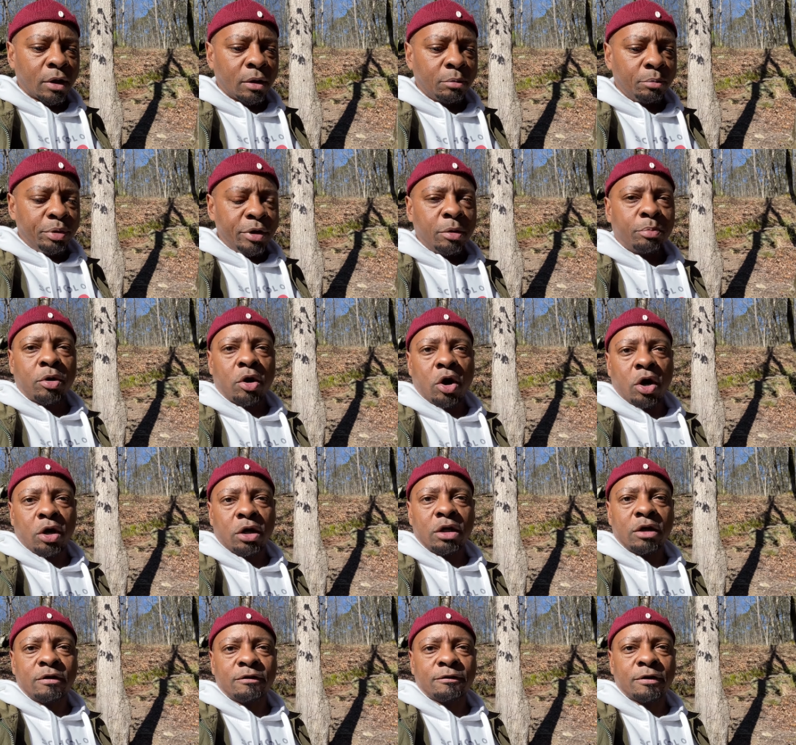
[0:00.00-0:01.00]
be a part
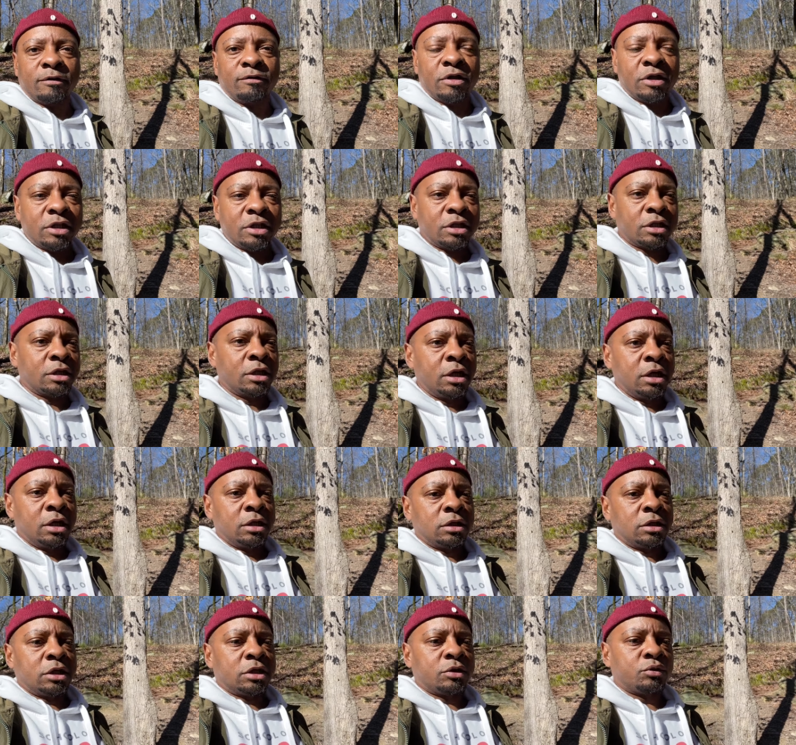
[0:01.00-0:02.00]
of, of this
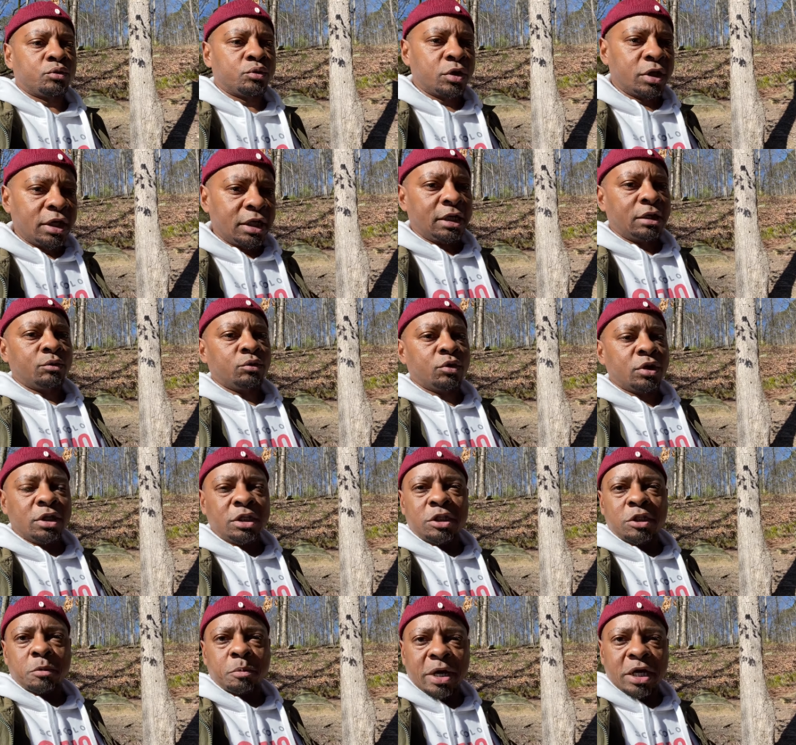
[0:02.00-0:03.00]
this really, really
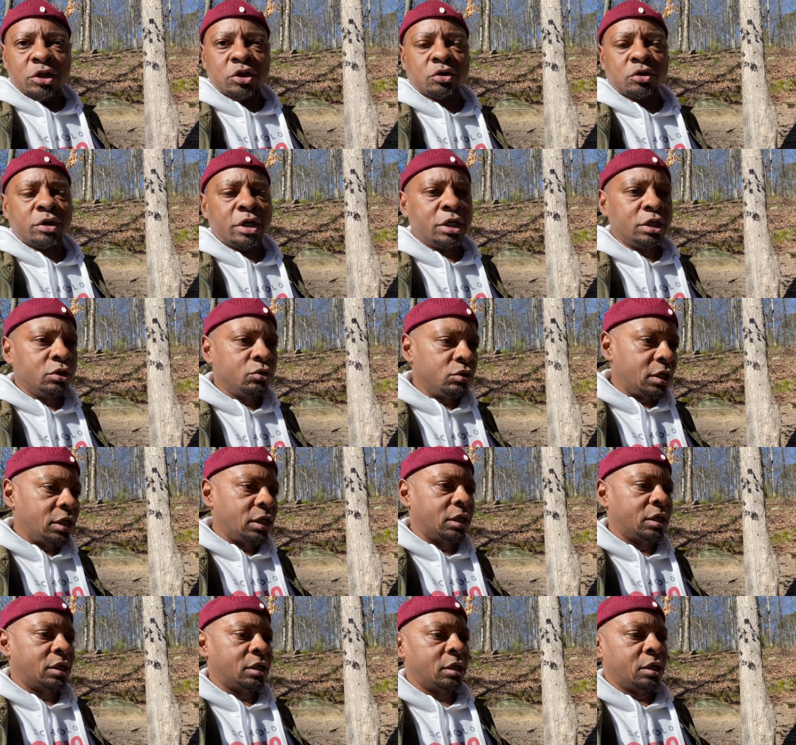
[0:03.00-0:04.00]
special and
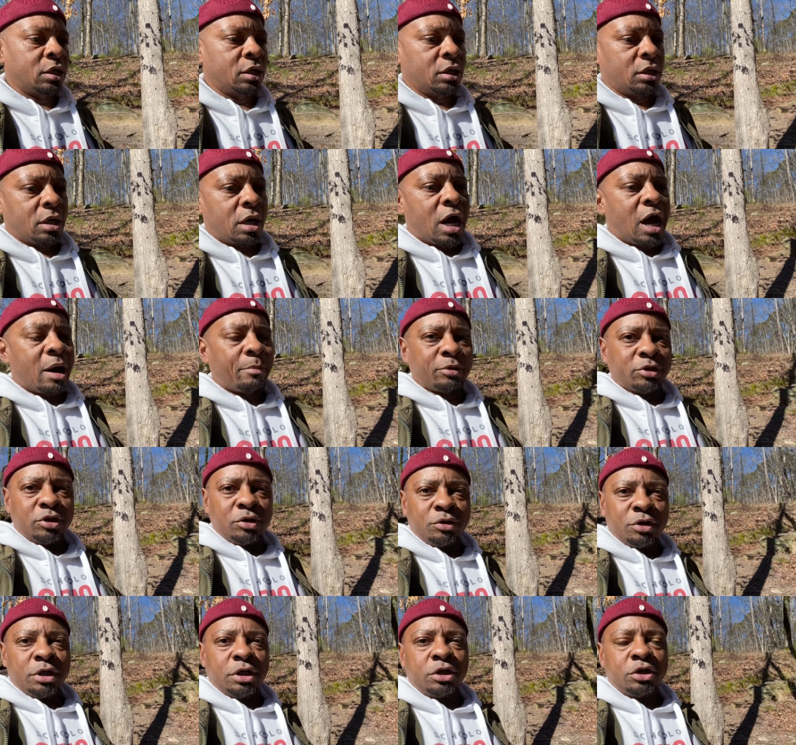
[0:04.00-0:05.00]
unique
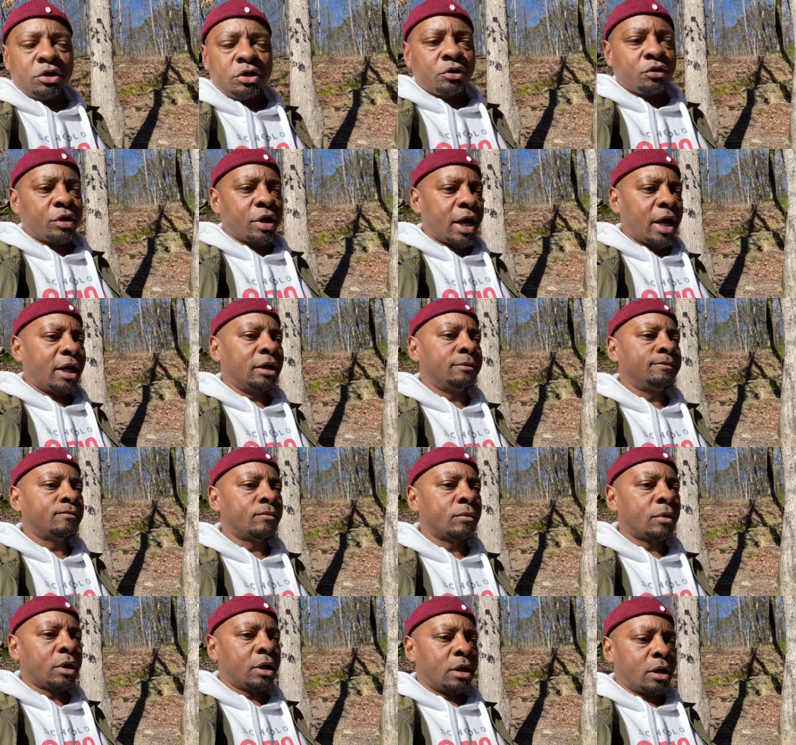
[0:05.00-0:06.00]
opportunity to create
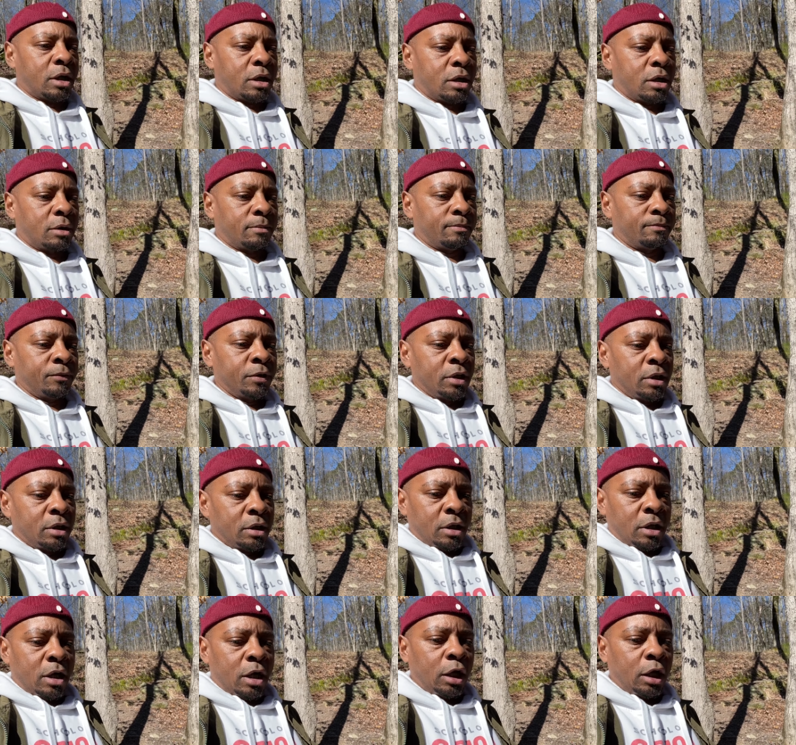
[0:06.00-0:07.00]
um,
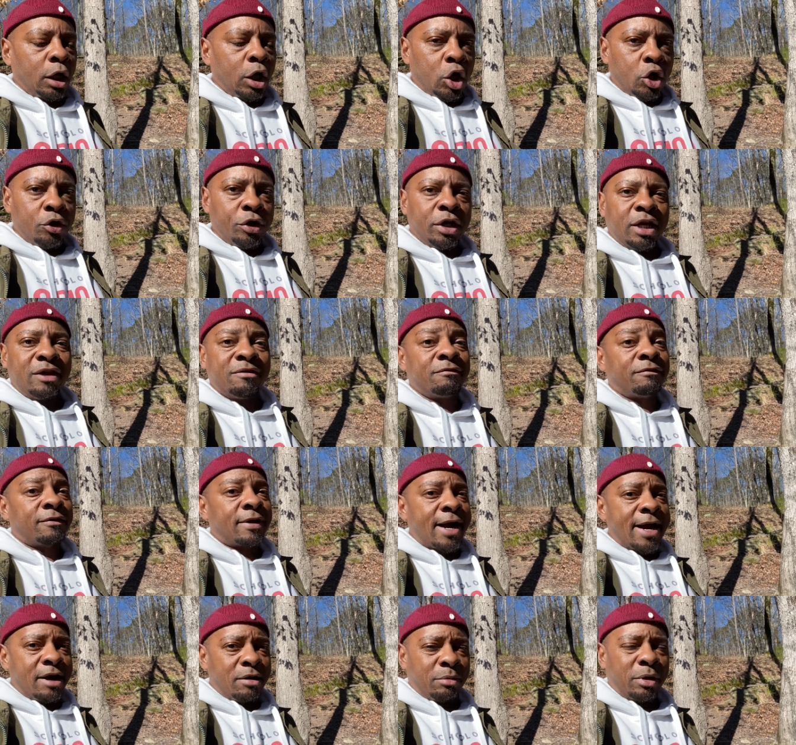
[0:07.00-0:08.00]
a learning
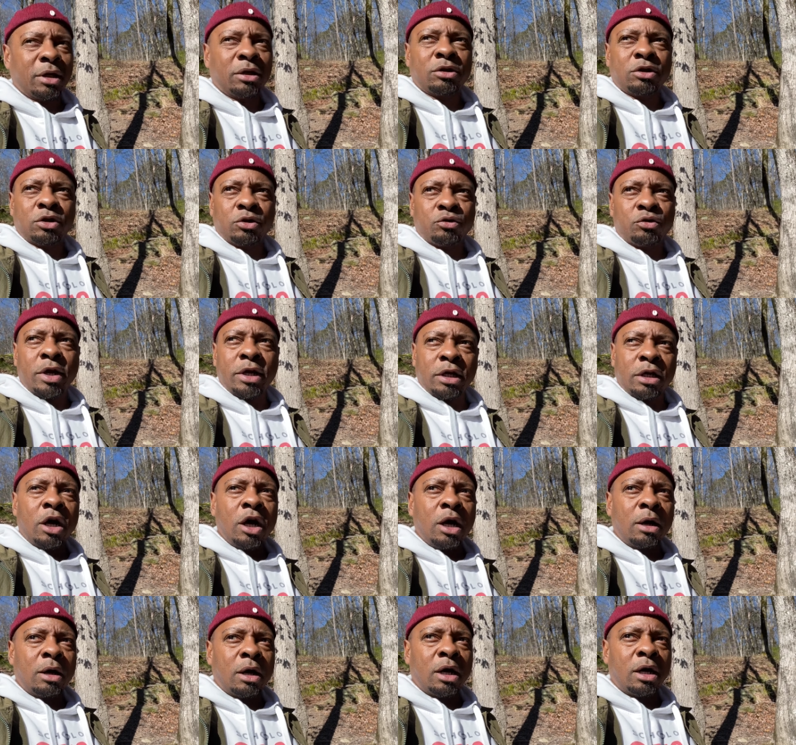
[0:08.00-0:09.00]
environment, to create a,
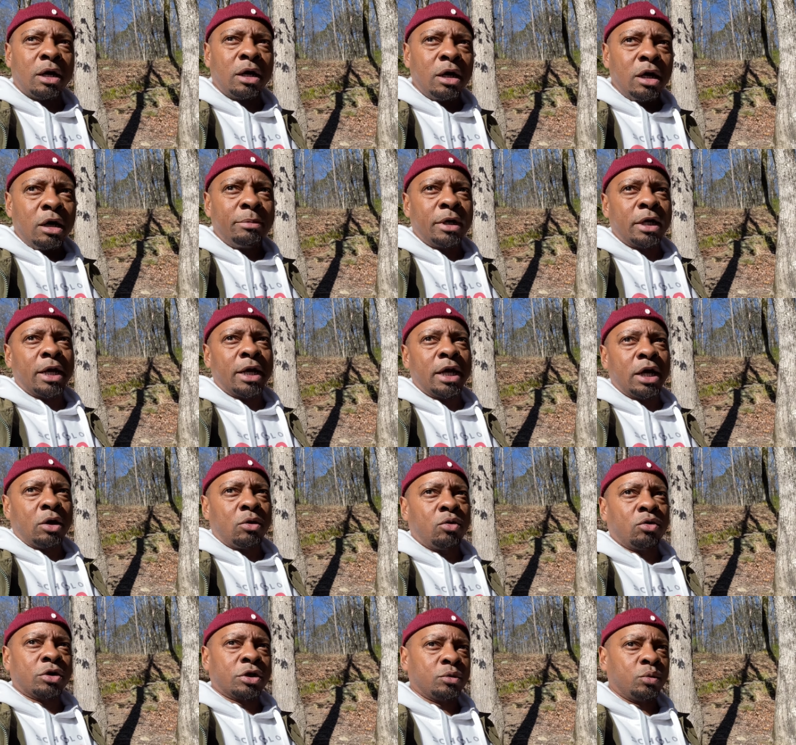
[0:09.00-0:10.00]
hu a hub and a
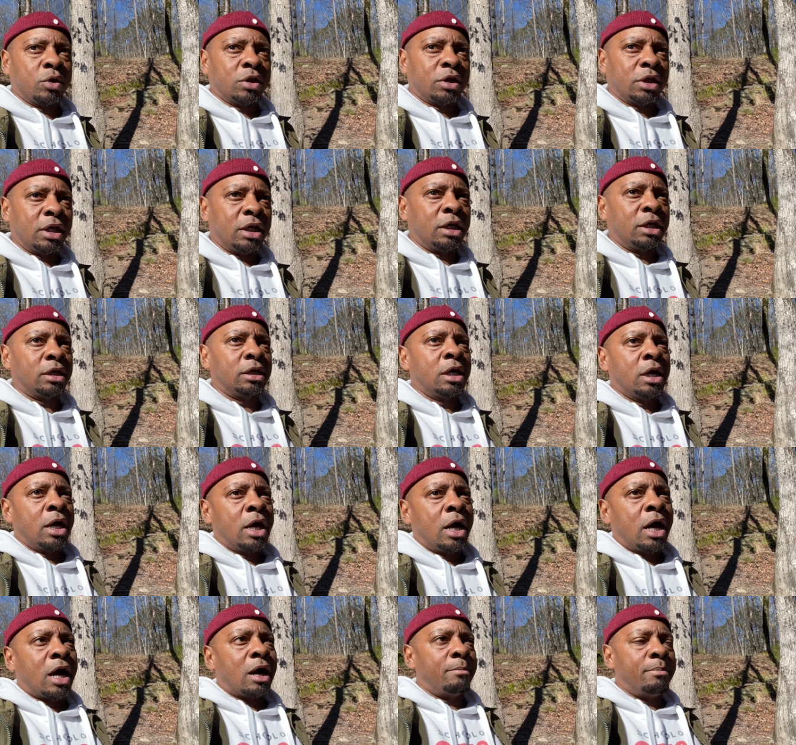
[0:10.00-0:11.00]
headquarters within
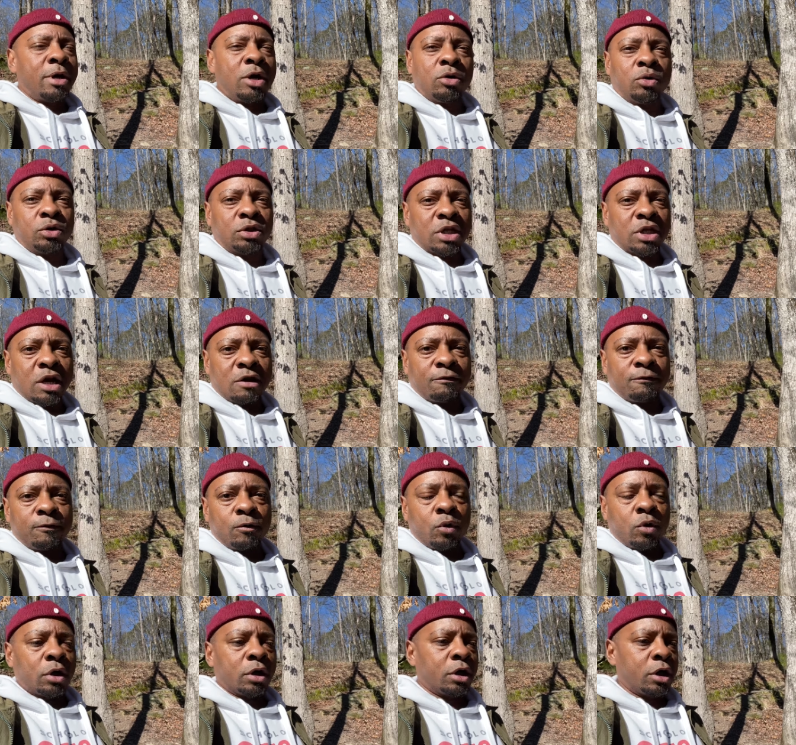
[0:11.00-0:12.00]
uh, Belkuta
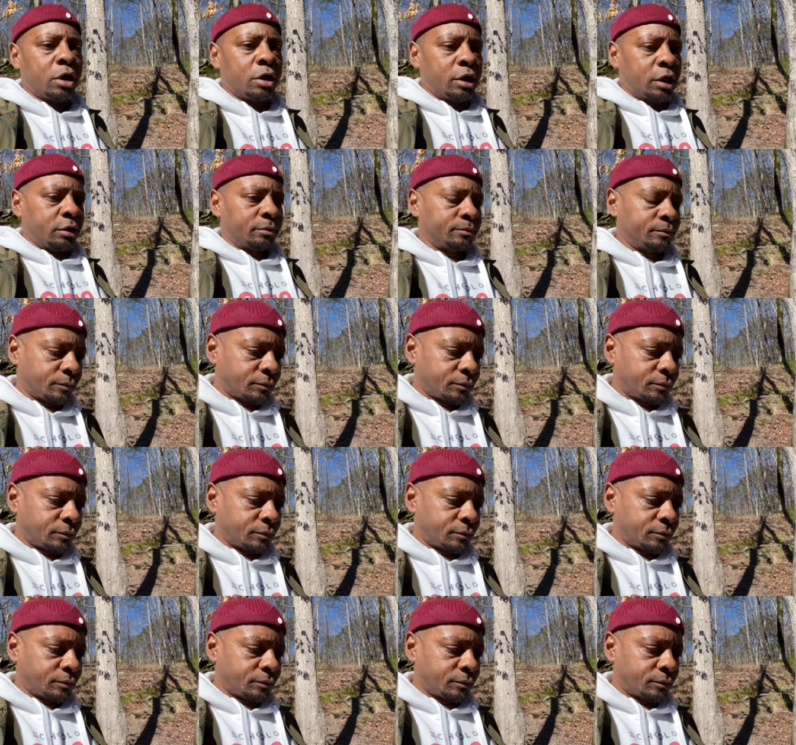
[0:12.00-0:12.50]
for learning.